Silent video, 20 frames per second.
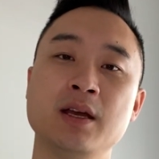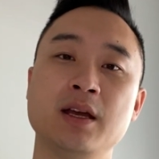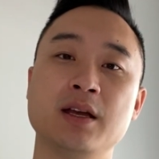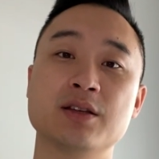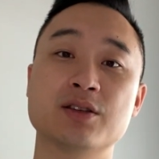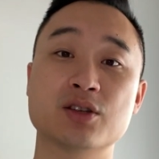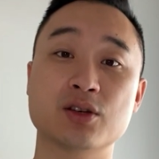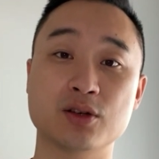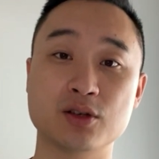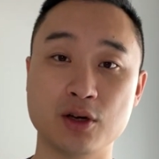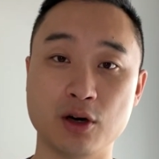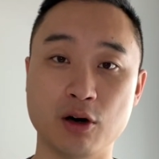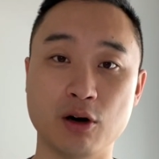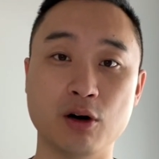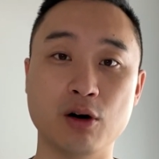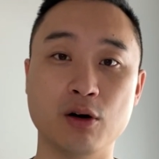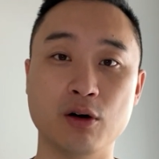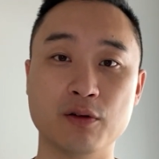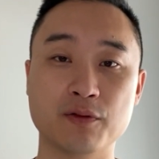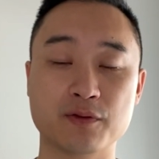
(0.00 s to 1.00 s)
It's a
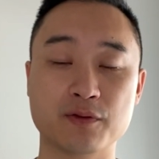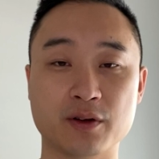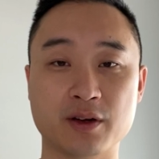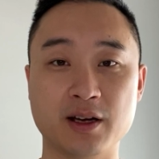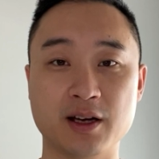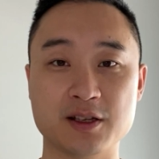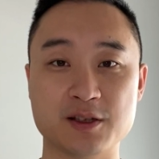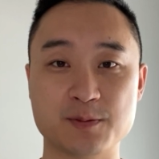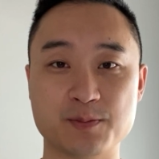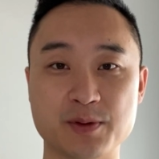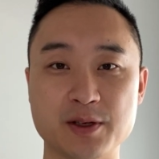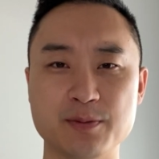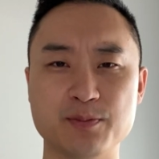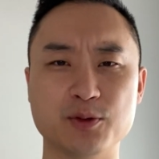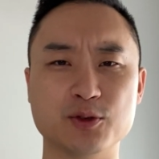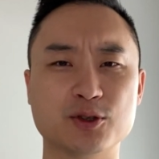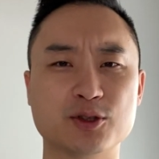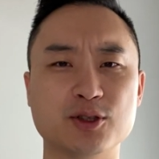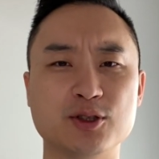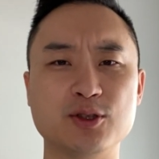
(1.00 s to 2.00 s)
call God's
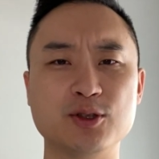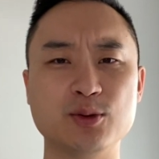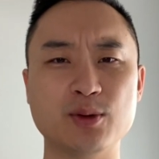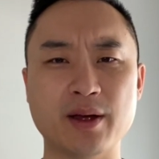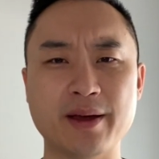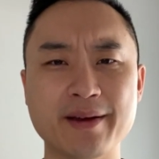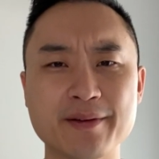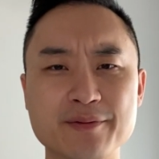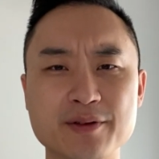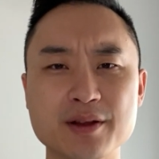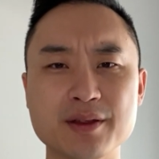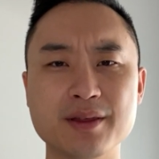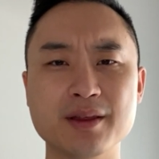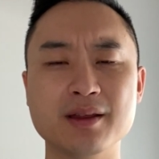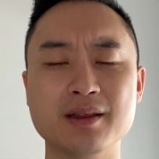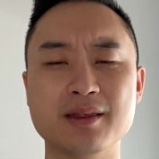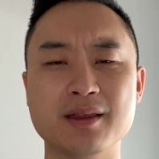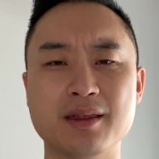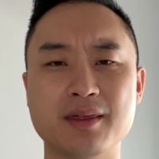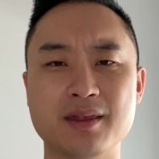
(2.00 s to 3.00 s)
people to do
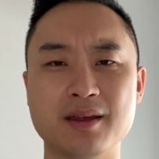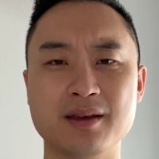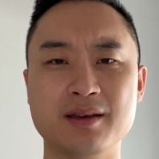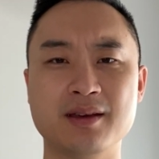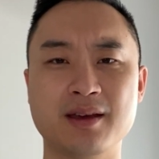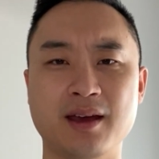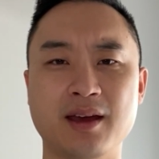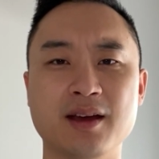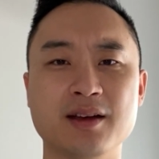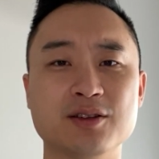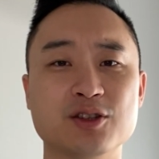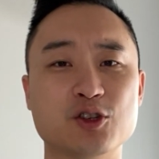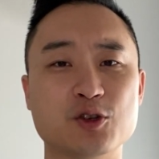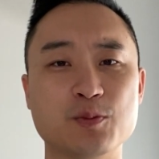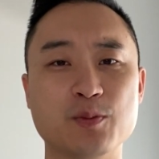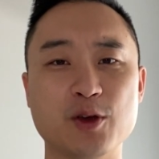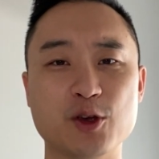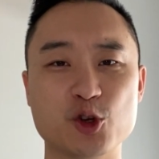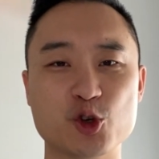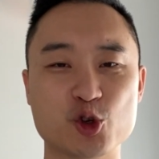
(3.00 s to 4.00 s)
everything that they can to
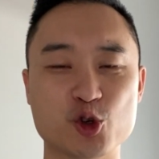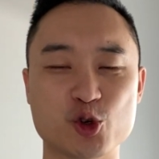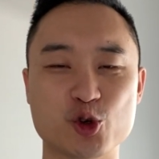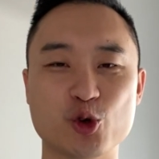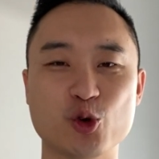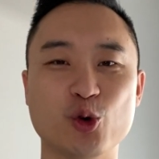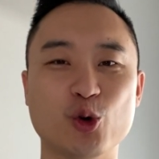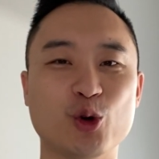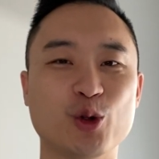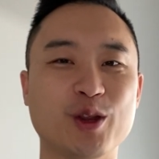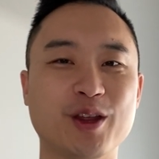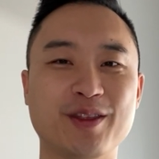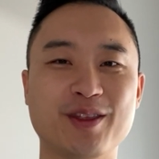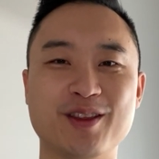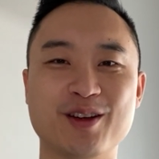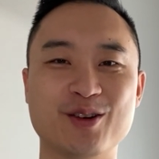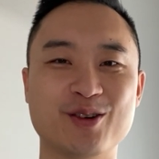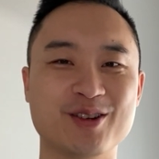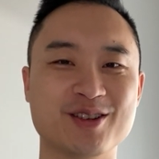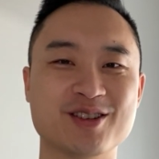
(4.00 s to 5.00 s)
make sure that
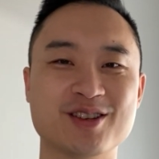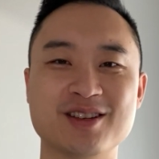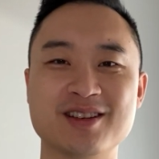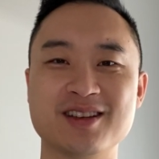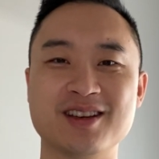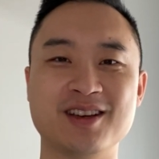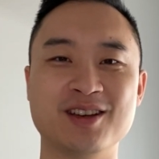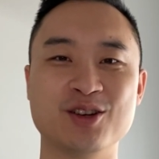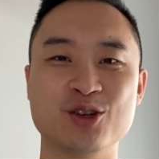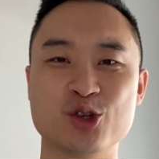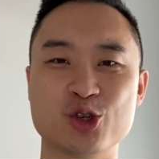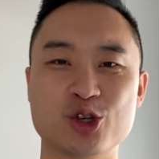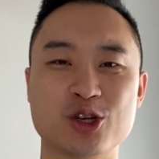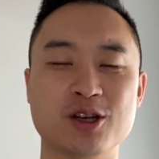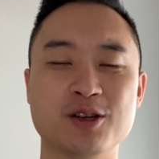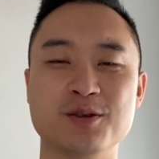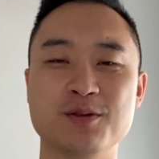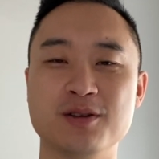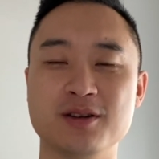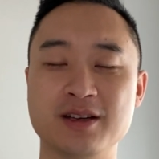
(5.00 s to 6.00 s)
there isn't
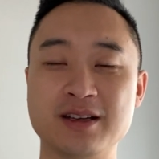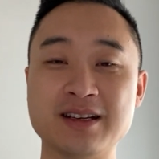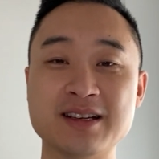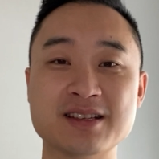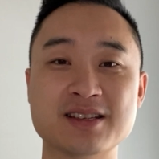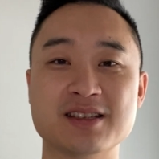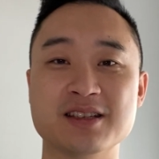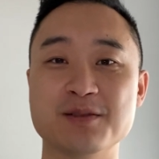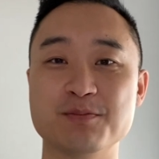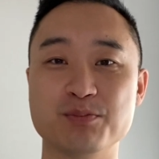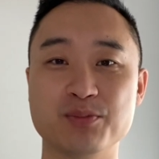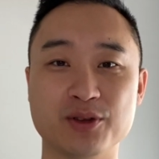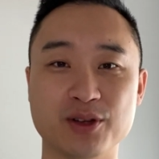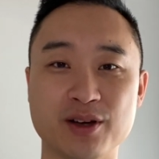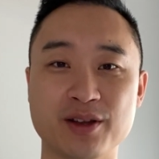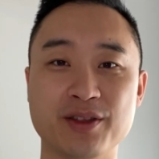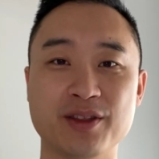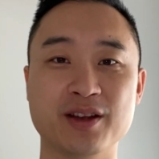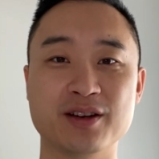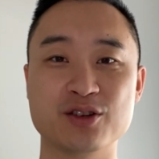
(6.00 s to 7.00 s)
innocent
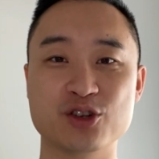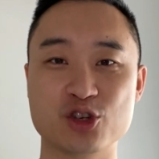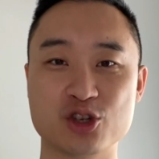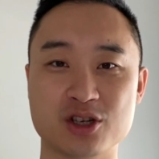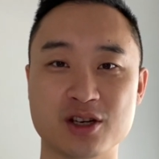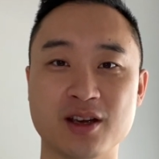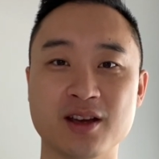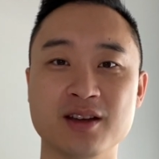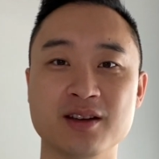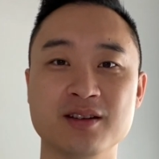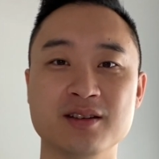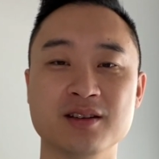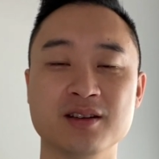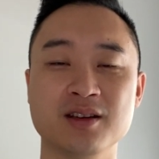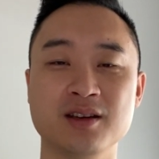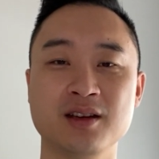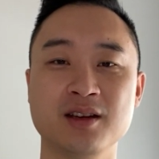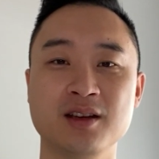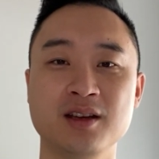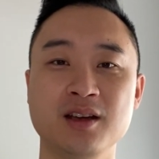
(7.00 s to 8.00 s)
blood that is shed
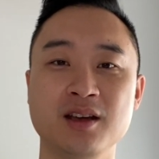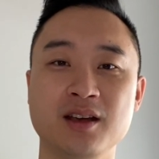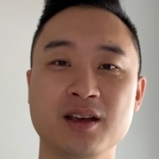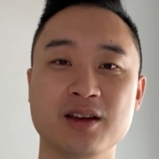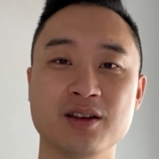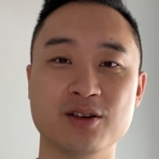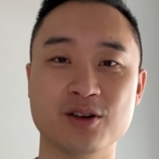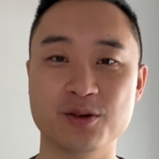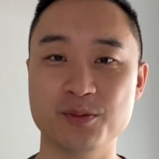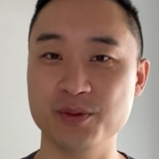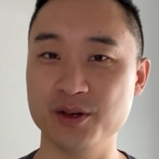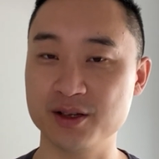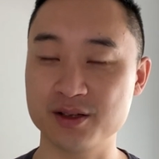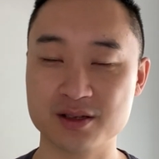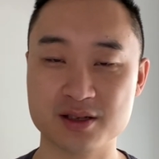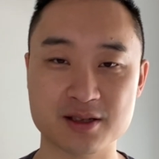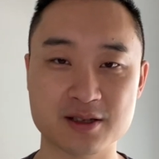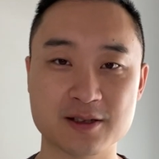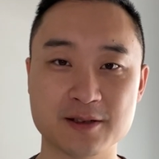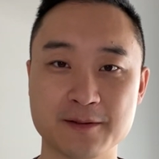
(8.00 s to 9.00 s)
in our
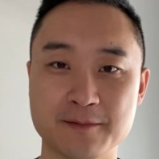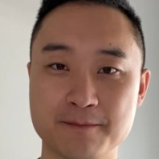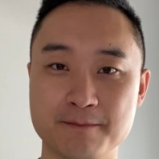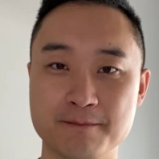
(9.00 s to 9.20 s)
midst.